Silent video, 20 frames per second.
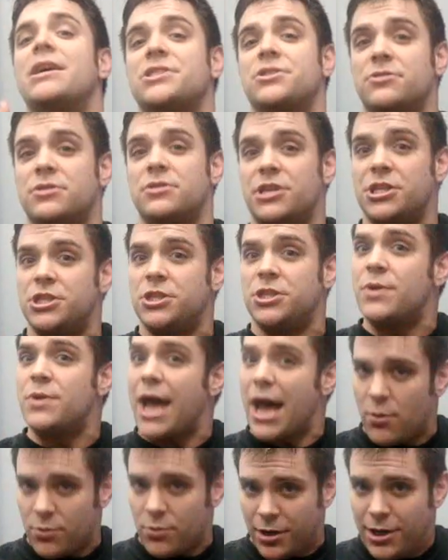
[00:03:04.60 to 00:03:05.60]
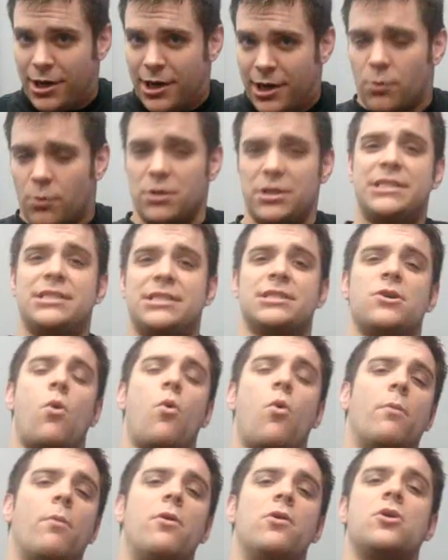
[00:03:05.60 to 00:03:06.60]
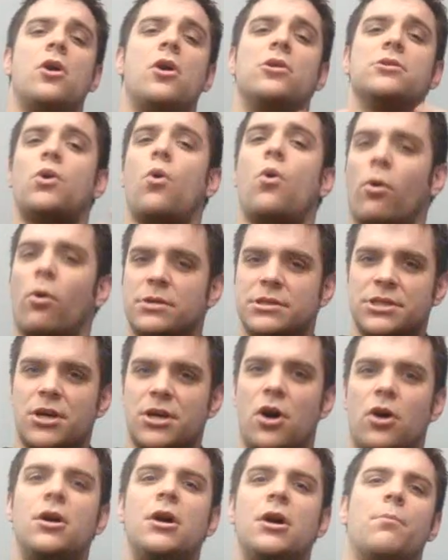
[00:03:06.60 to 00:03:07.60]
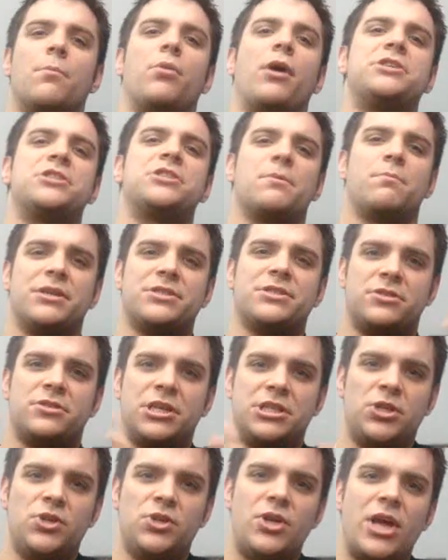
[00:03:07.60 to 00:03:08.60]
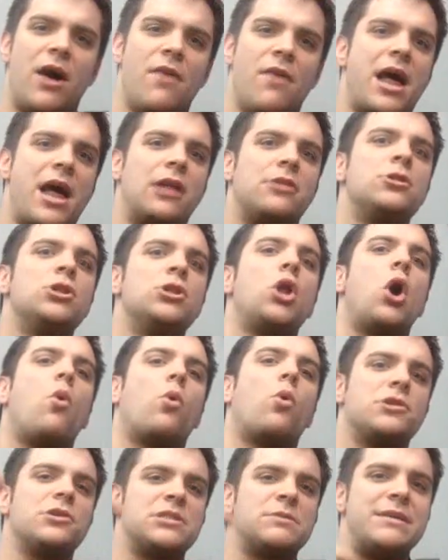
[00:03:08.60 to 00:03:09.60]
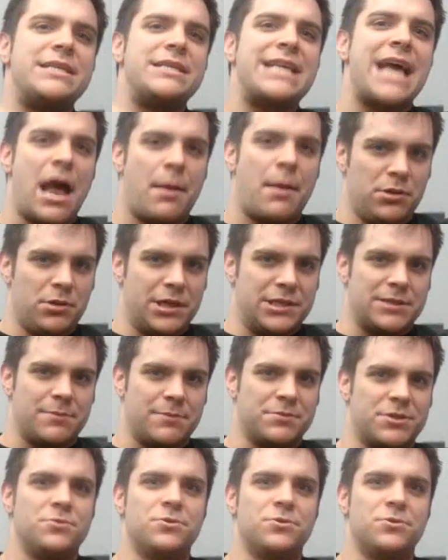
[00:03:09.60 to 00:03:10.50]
muscle tissue down. Releases a hormone called cortisol, breaks your muscle tissue down, that lowers metabolism.